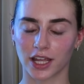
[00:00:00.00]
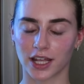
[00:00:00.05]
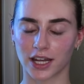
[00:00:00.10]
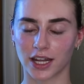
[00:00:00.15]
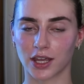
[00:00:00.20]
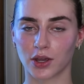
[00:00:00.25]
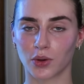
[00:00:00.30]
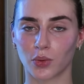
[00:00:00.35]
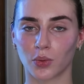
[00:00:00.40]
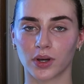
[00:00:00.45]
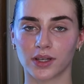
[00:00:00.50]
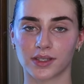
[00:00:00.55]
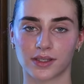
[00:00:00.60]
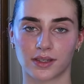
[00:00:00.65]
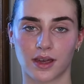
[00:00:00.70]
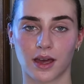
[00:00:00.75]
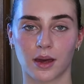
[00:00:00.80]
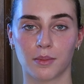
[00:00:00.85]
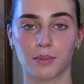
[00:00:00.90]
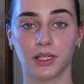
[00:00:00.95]
and it
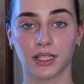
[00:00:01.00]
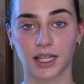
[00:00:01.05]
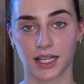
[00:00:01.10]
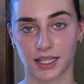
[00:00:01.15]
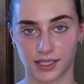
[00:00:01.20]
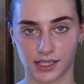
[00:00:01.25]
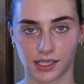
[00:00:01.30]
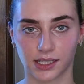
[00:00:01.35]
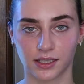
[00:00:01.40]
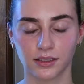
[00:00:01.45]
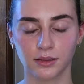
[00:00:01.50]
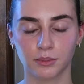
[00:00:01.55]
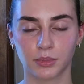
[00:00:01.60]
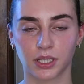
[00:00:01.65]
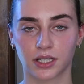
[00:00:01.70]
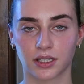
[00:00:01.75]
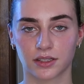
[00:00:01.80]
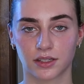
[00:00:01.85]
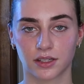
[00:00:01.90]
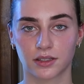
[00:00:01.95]
was a blessing
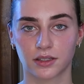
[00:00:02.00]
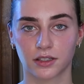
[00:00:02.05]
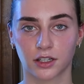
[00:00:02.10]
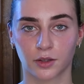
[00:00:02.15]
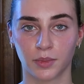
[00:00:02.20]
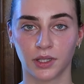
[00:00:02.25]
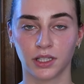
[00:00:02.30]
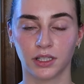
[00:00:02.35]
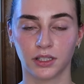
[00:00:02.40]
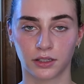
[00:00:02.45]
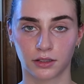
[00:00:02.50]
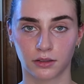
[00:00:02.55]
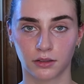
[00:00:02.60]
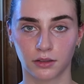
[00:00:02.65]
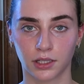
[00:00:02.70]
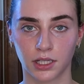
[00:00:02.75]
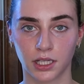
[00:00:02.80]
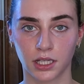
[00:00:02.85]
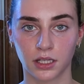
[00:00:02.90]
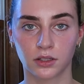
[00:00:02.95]
because it took me
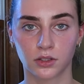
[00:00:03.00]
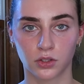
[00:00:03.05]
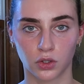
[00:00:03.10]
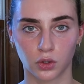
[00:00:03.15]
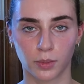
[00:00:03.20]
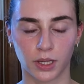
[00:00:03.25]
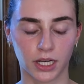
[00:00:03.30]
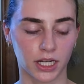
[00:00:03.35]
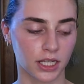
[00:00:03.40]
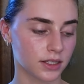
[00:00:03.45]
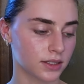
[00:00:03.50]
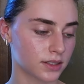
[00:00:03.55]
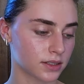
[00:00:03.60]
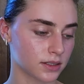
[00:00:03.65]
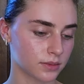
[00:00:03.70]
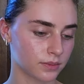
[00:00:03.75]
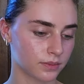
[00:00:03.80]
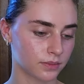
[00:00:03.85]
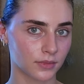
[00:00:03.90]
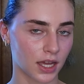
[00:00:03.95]
literally 2
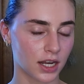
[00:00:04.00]
minutes